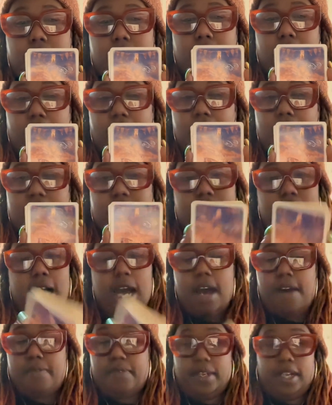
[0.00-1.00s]
Chaos and
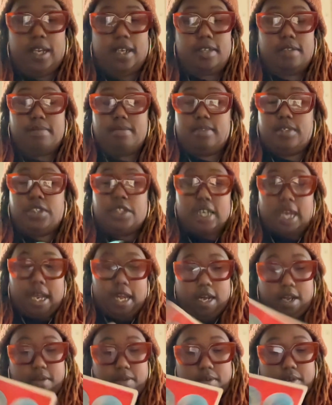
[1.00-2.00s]
conflict.
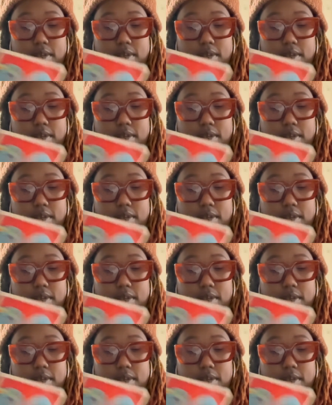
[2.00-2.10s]
Child.